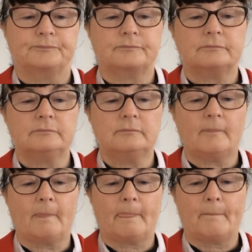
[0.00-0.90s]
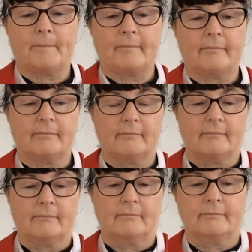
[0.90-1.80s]

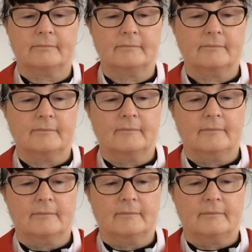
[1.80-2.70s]
No one is speaking in this clip.